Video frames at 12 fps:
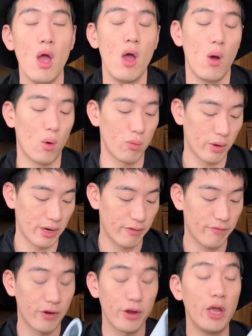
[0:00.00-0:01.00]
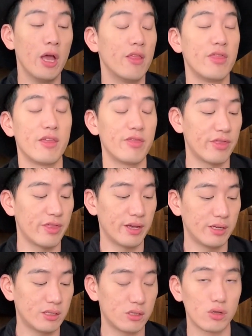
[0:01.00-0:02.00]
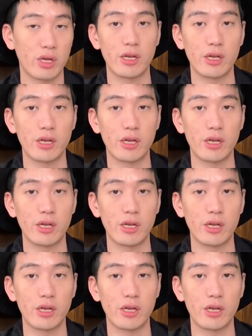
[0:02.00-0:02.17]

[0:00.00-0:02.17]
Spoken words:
or whatever, then this, you can